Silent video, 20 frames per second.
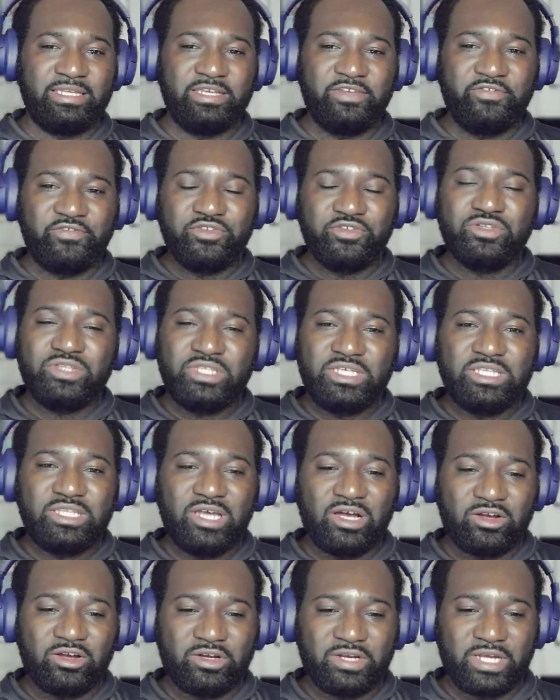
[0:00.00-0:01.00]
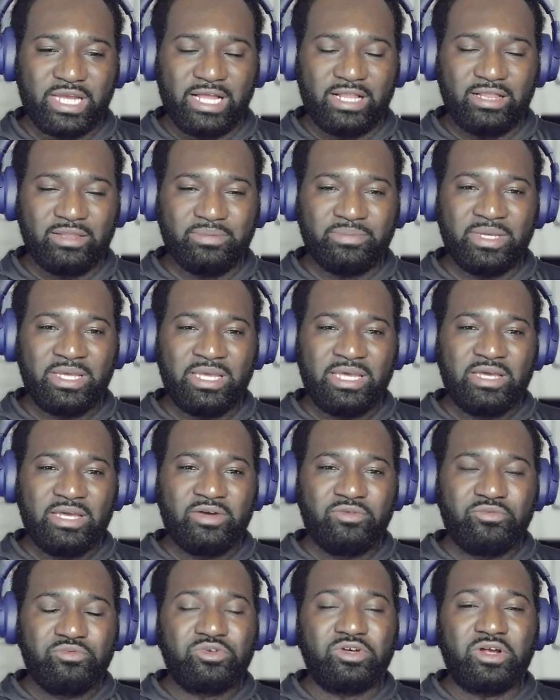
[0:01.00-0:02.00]
if you need our help,
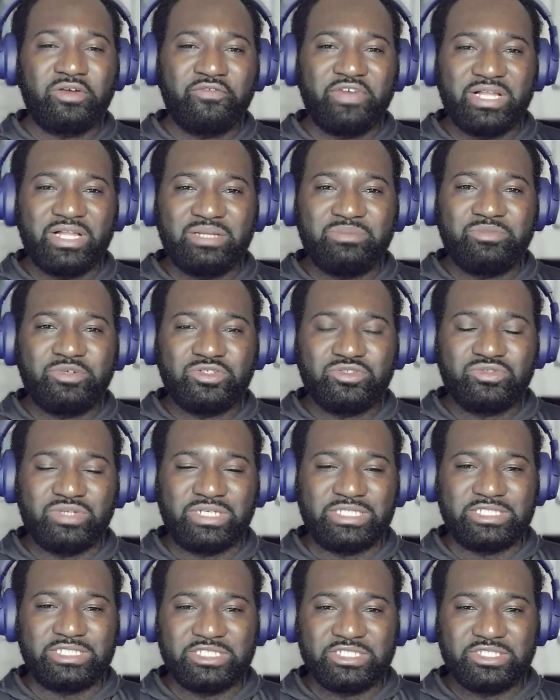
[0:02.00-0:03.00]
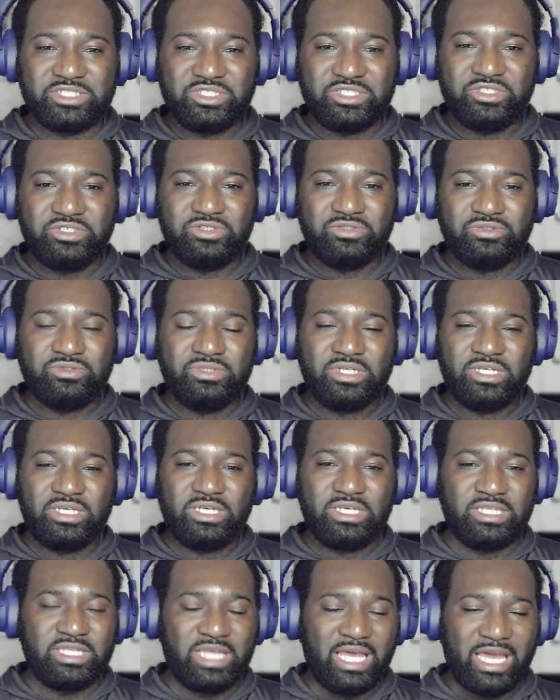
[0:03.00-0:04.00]
we're available to assist you
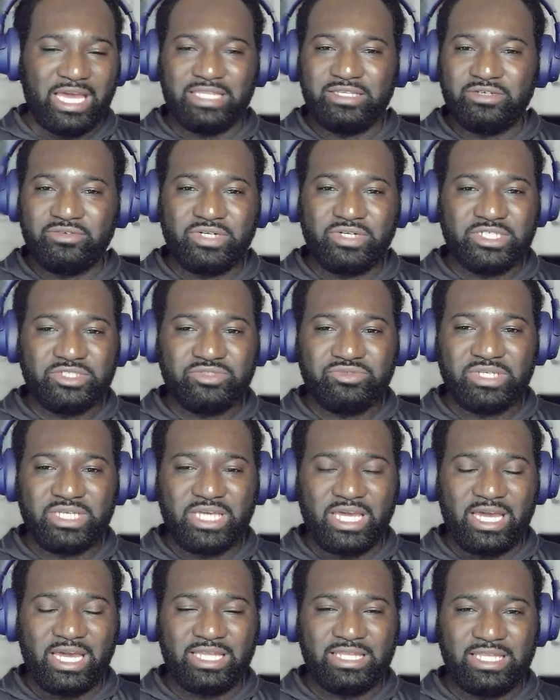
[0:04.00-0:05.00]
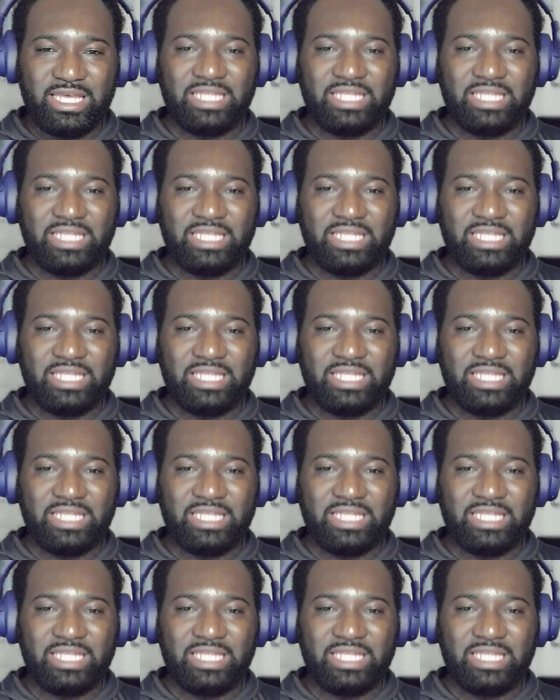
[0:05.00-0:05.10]
in any ways we can.